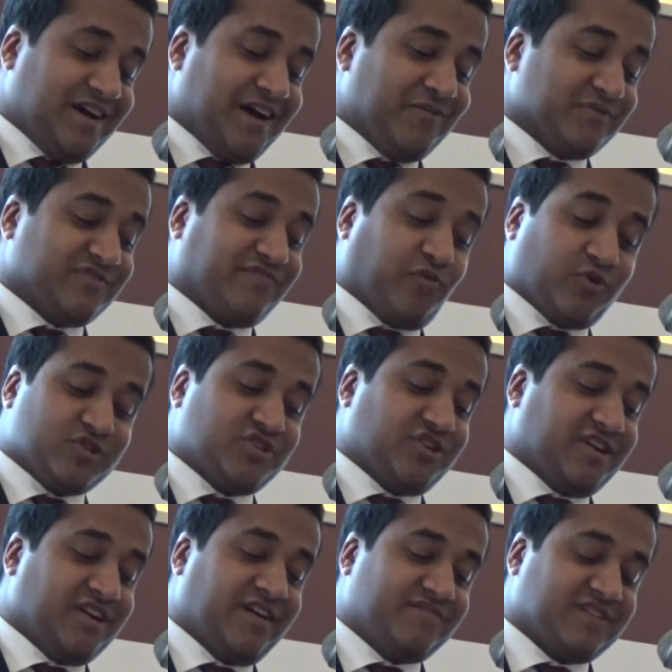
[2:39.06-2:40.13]
I was
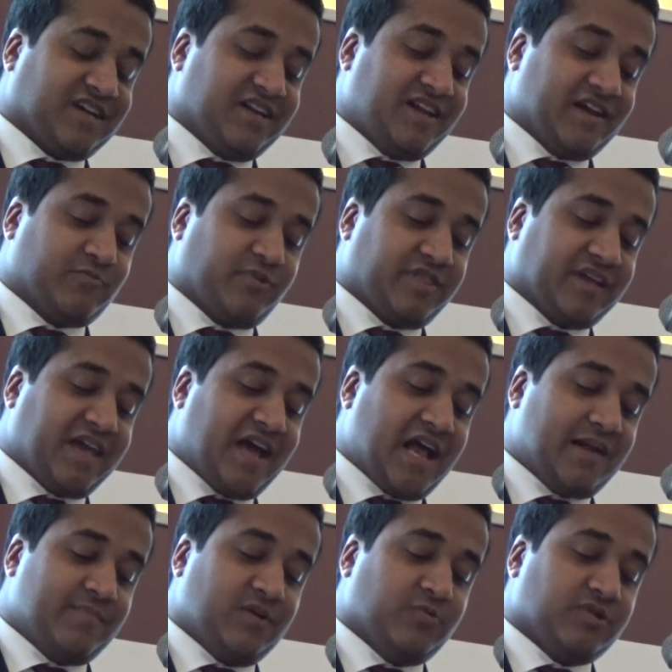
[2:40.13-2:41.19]
fortunate enough to connect with the
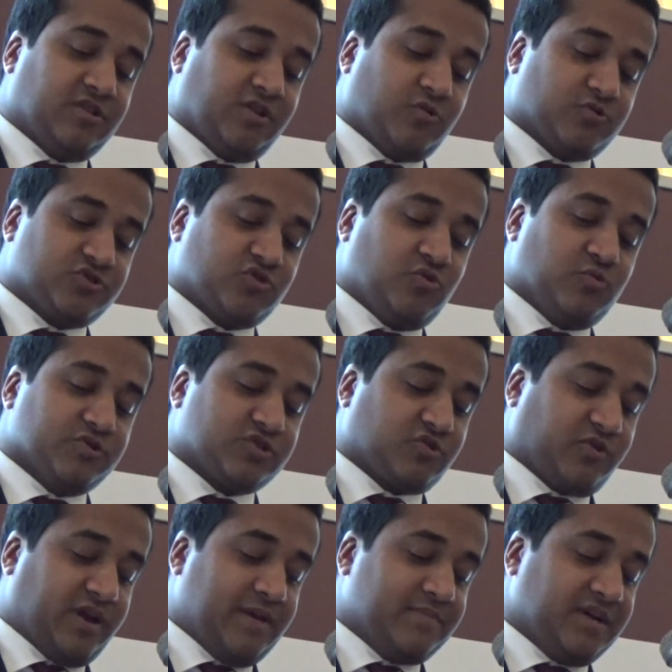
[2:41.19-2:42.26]
Academy when the lower school
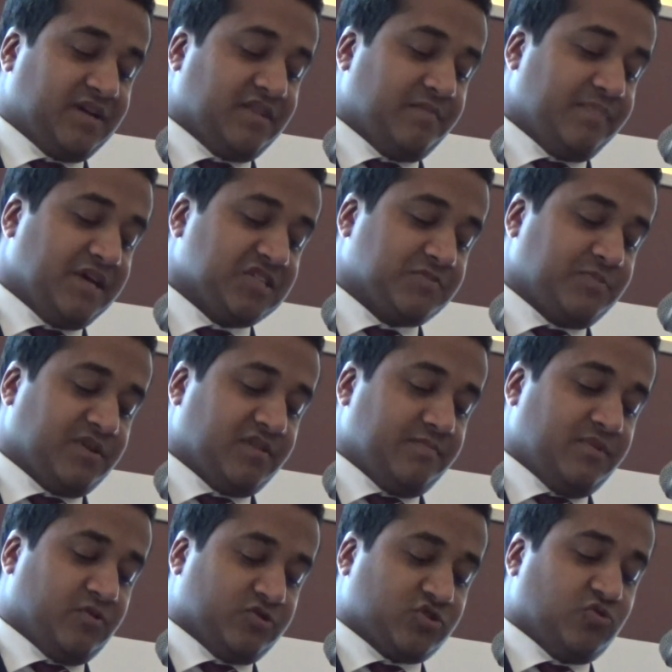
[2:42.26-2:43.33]
was crammed into the basement of the
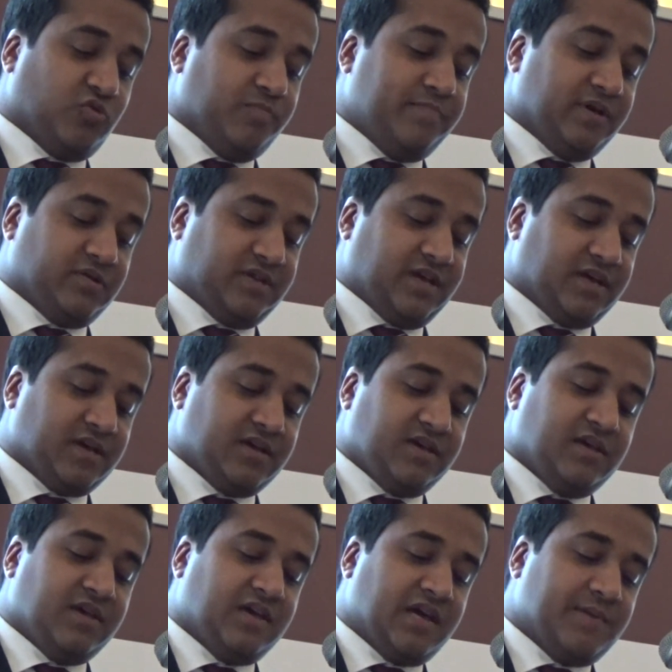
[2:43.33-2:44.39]
middle school
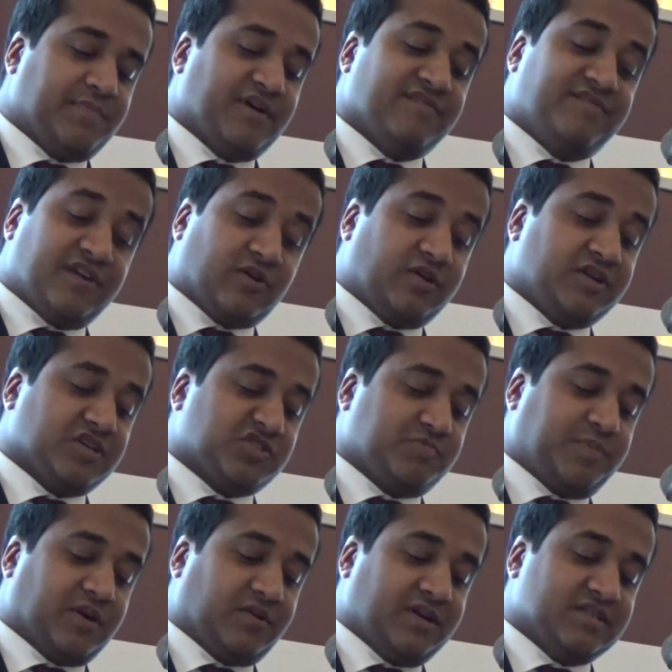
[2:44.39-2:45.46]
building. My varied
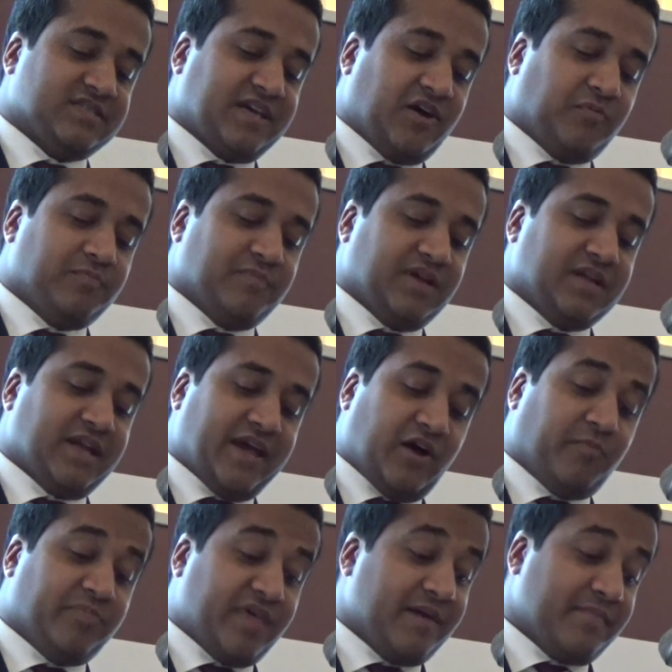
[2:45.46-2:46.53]
experience helped me to
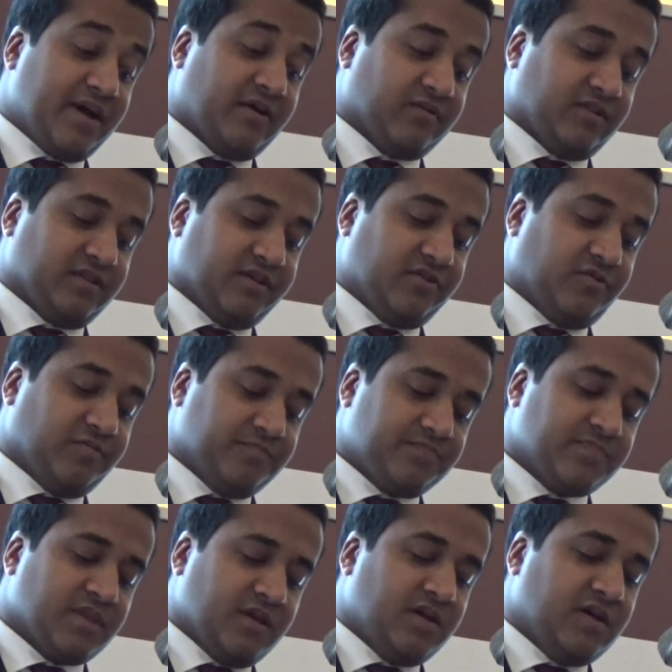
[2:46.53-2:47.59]
help them out a
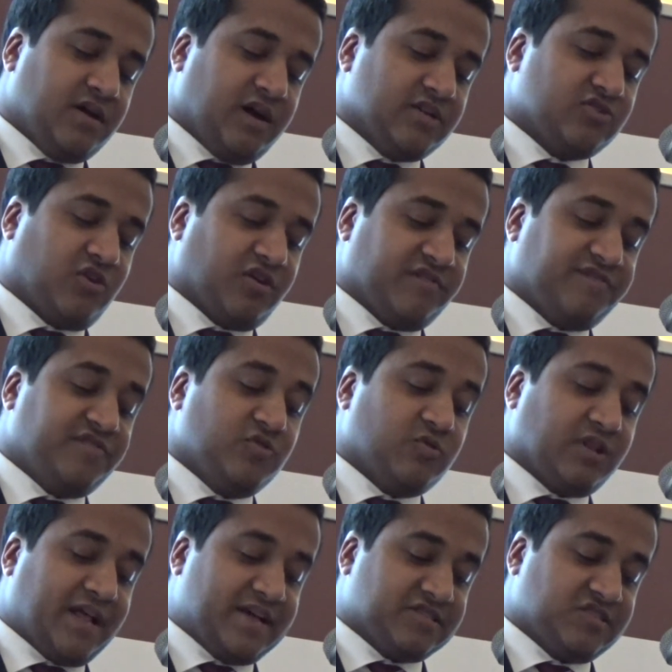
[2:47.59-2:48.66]
little. I taught a
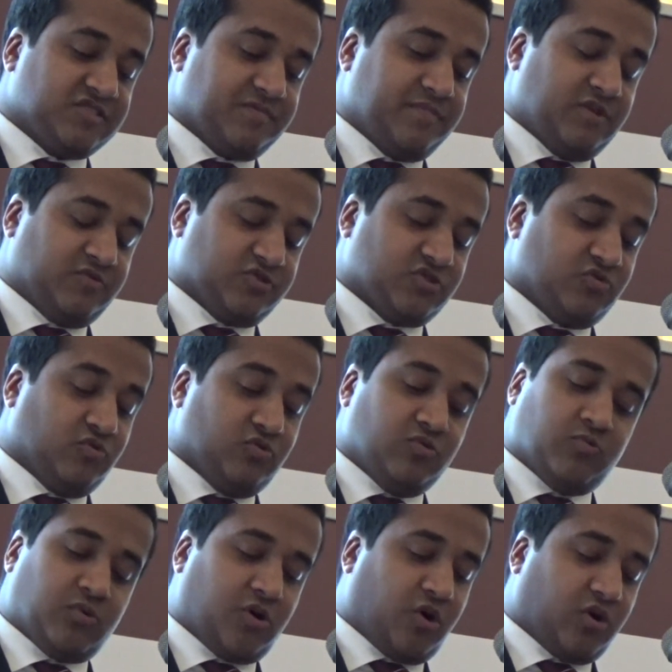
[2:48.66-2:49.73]
few classes in middle
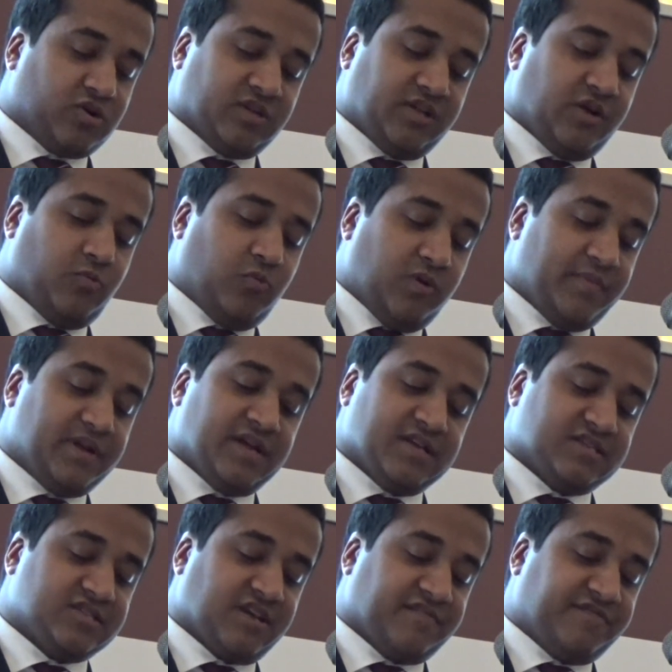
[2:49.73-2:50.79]
school where hardly a woman
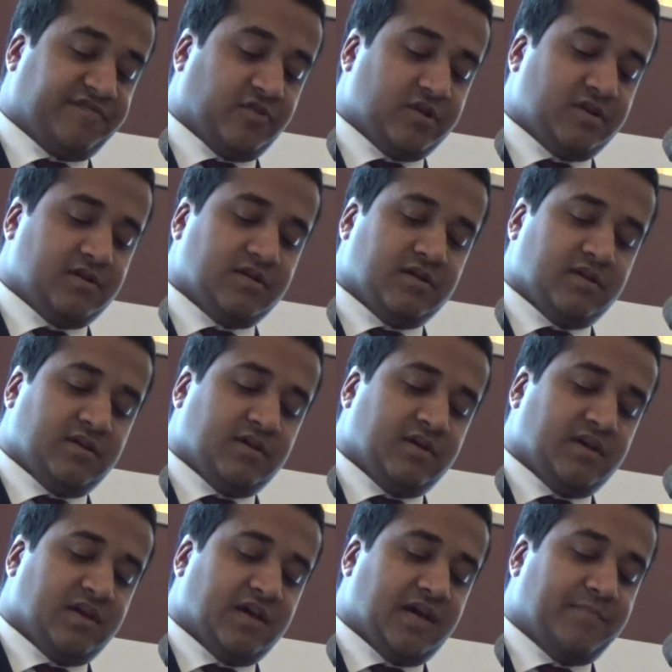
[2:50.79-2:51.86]
had set foot,
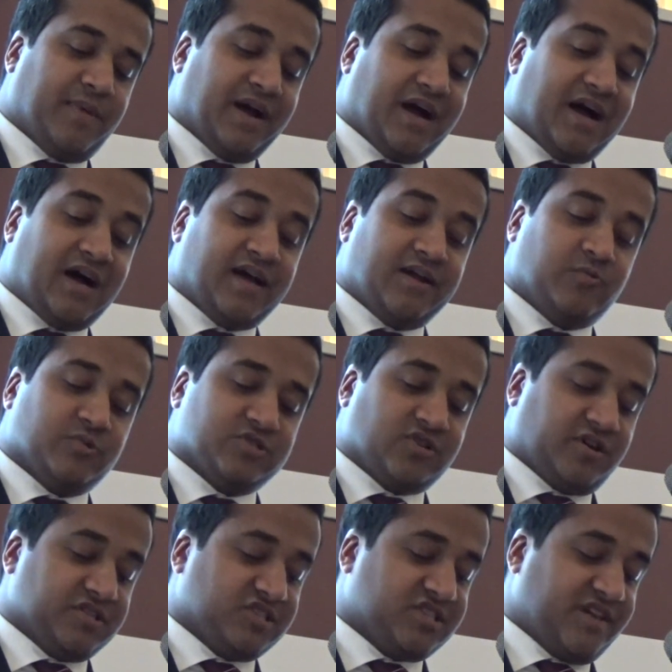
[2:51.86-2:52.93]
and my eye was
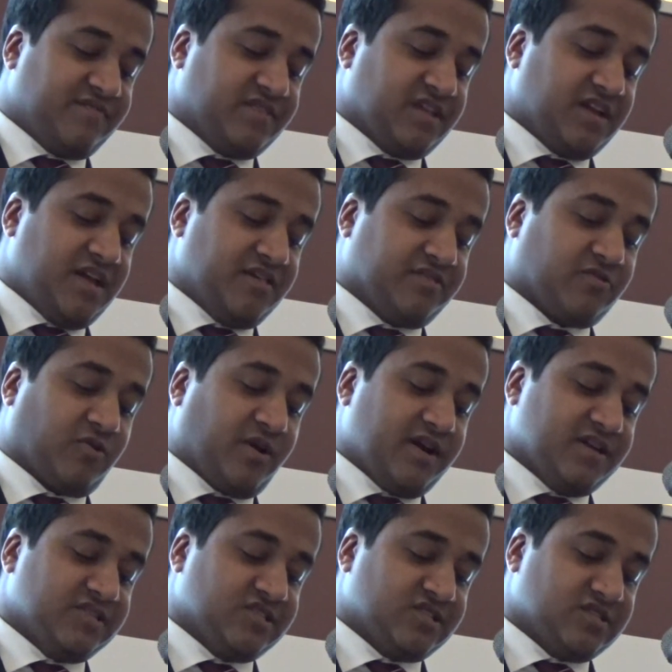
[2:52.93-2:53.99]
on seventh and eighth
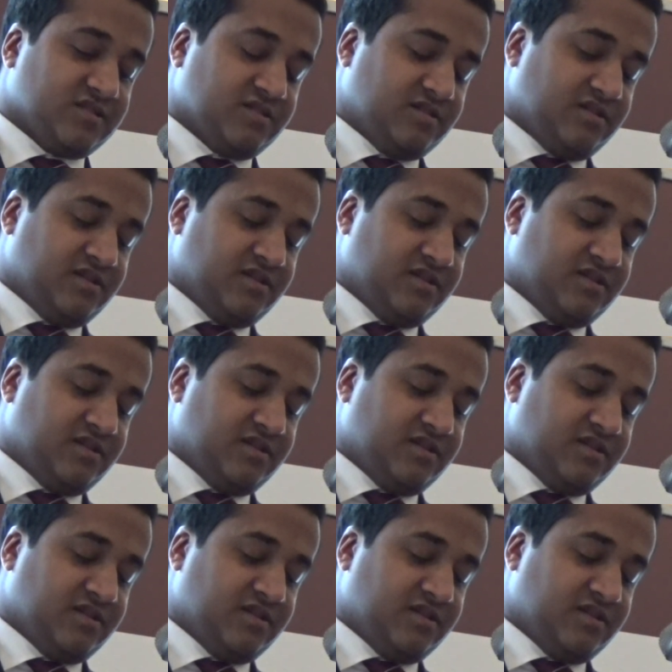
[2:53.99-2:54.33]
grades.